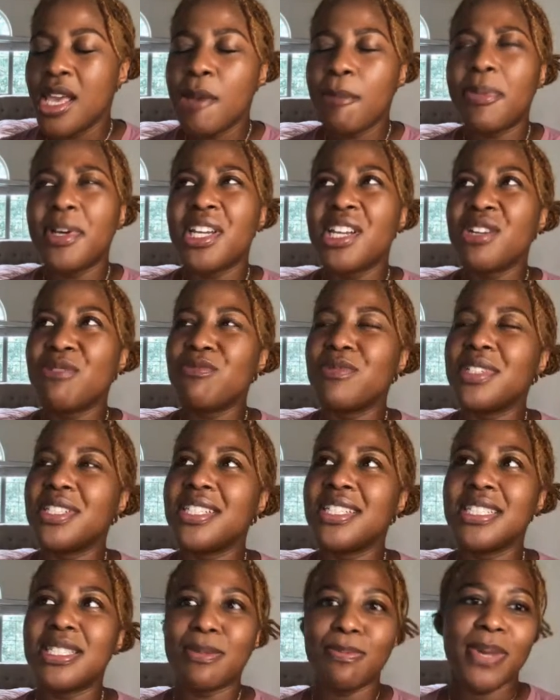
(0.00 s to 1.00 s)
But it
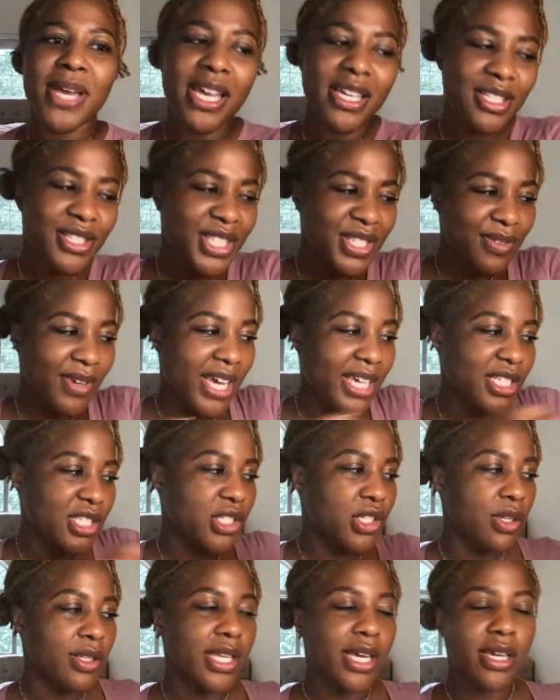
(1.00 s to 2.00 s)
really depends, right?
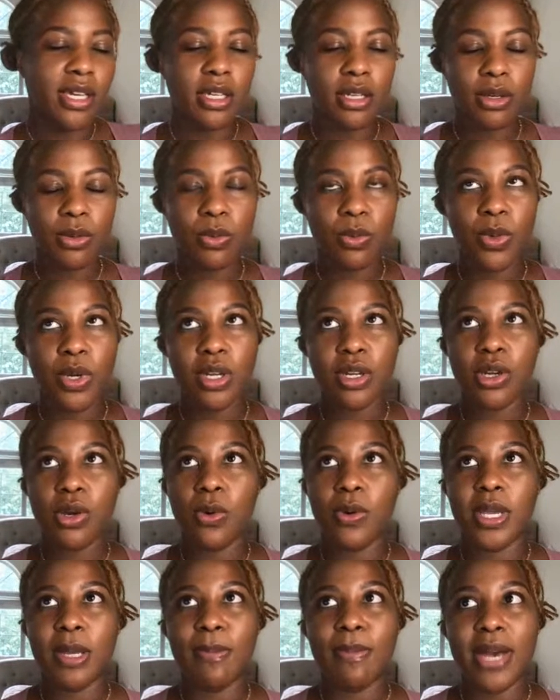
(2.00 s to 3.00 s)
So like we're
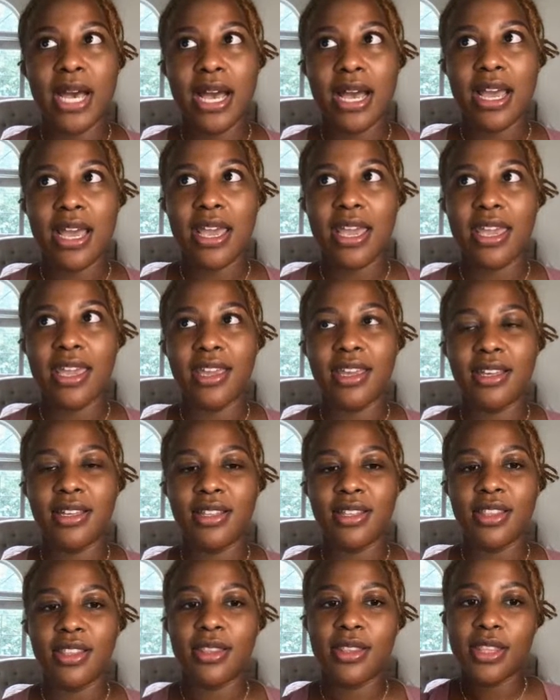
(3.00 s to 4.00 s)
going by
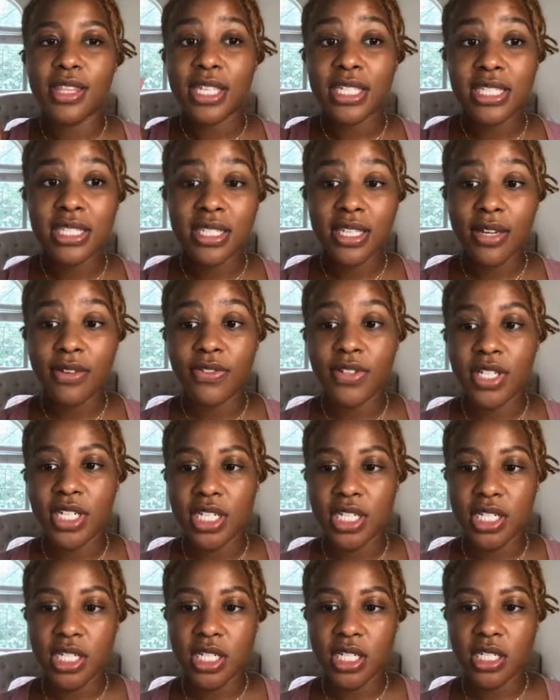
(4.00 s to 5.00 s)
this
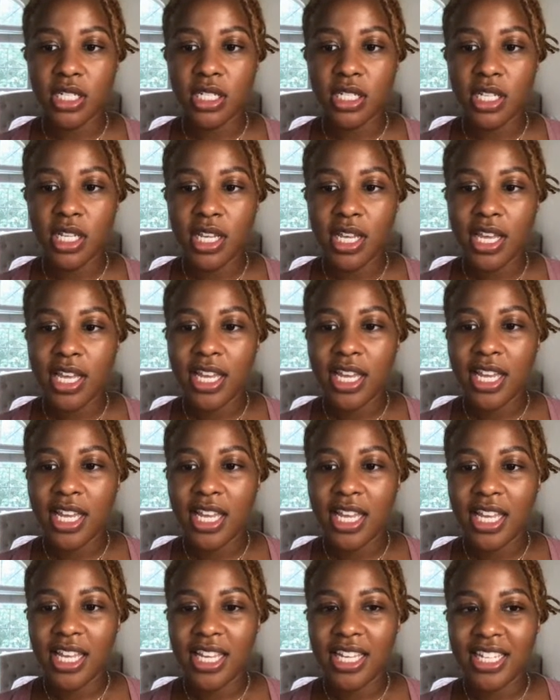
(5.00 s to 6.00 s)
definition.
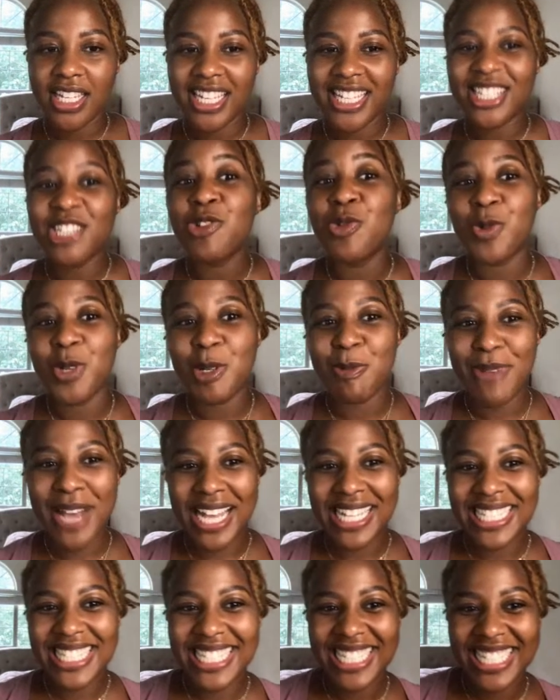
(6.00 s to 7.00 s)
You will
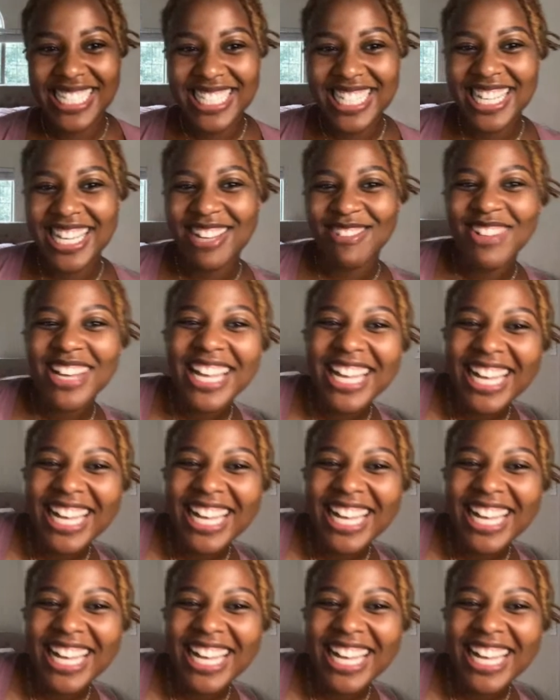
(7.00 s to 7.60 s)
pass the exam.